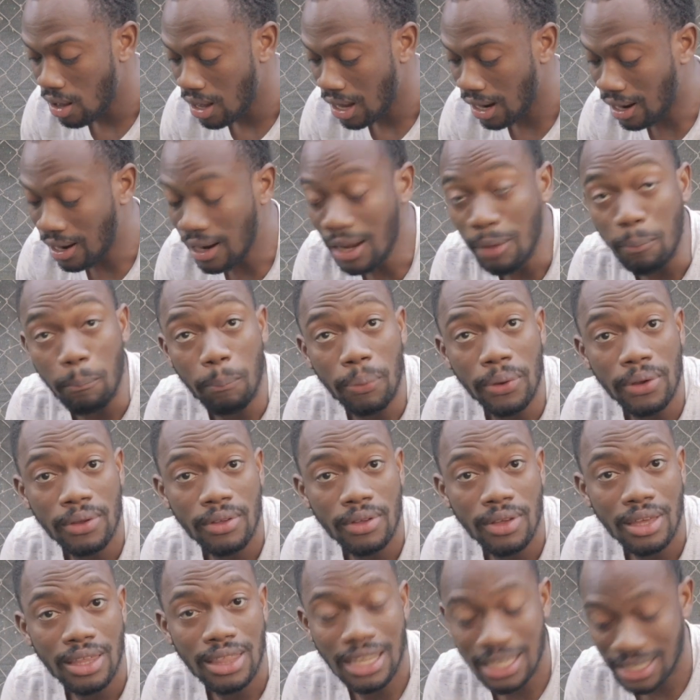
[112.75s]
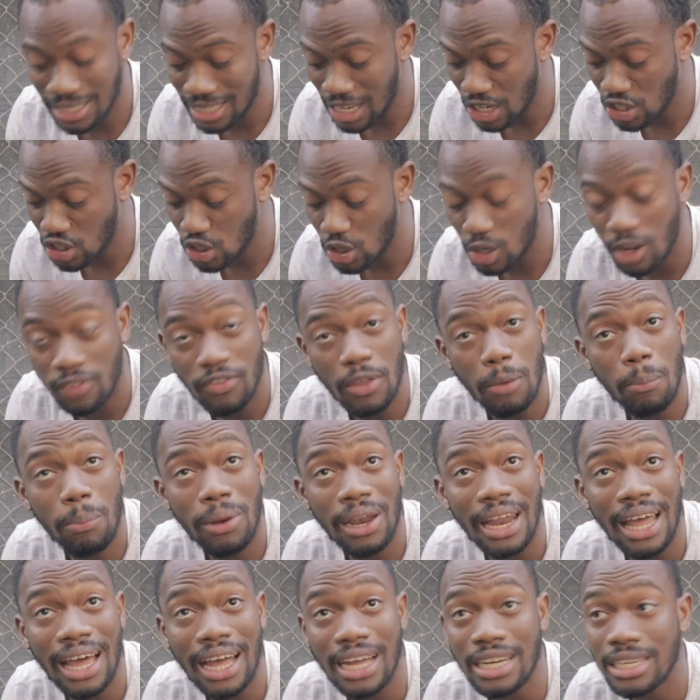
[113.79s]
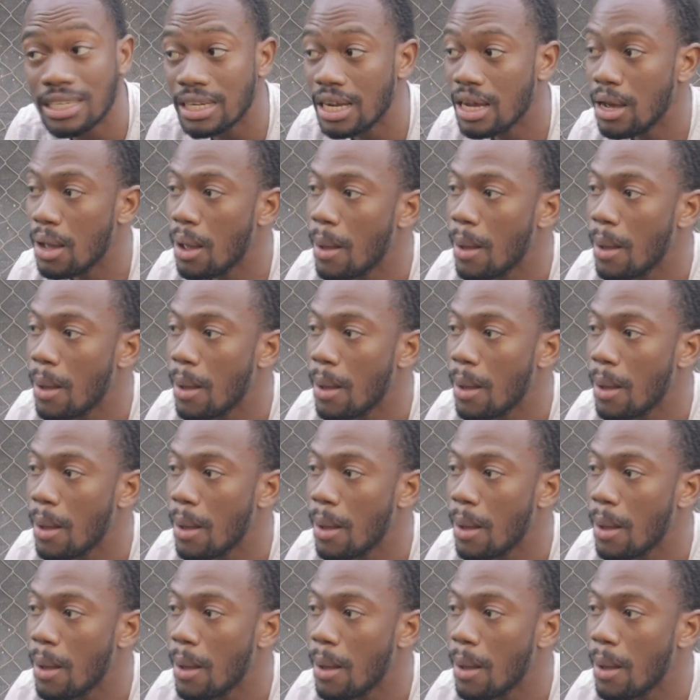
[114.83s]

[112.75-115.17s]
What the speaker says: clip the section of the plant,